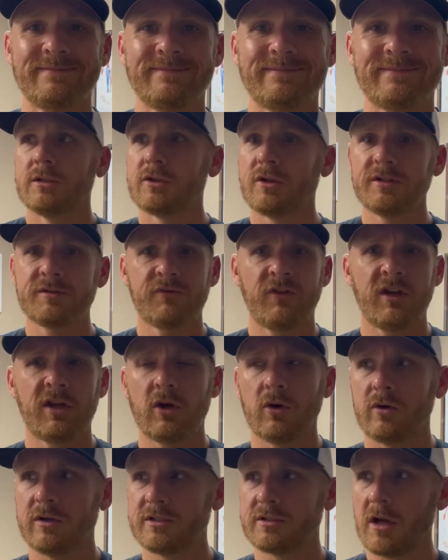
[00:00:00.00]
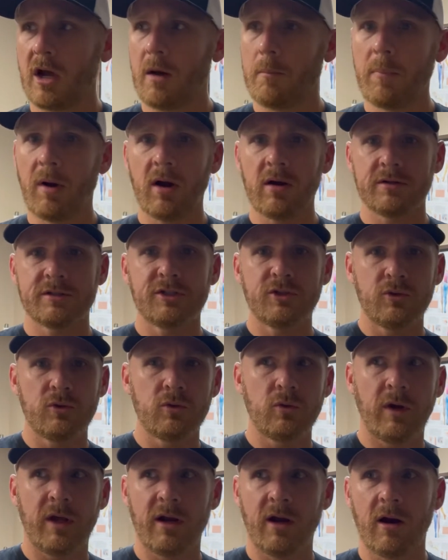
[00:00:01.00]
So this video is part 2
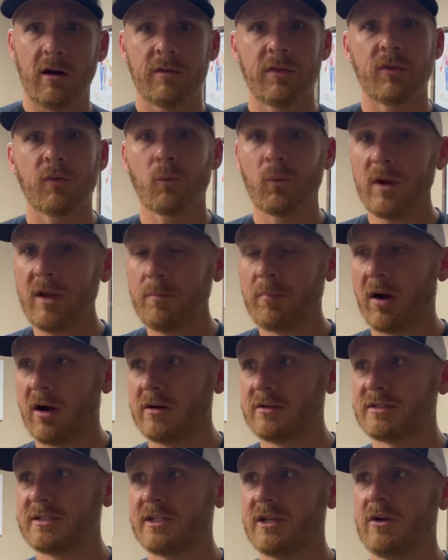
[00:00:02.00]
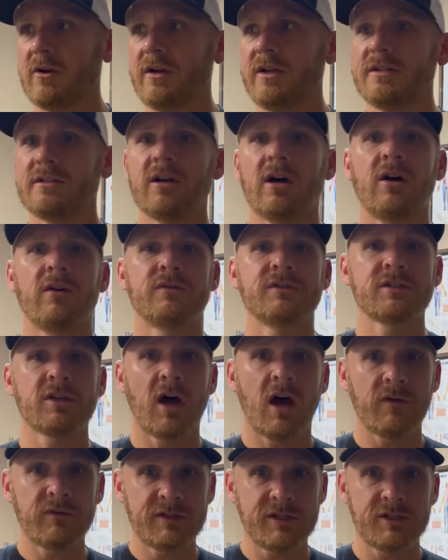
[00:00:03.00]
in our 3-part series of
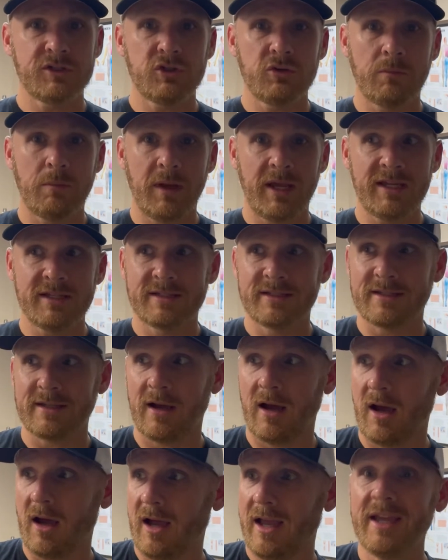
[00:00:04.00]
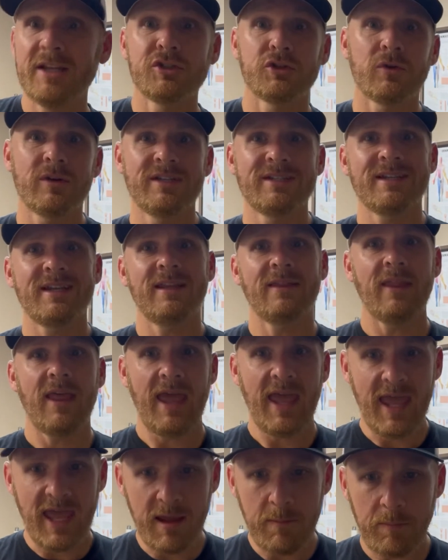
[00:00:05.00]
soft tissue-based injuries in the
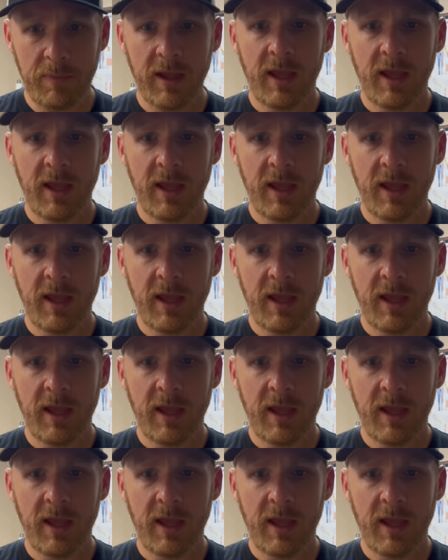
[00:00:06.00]
hip.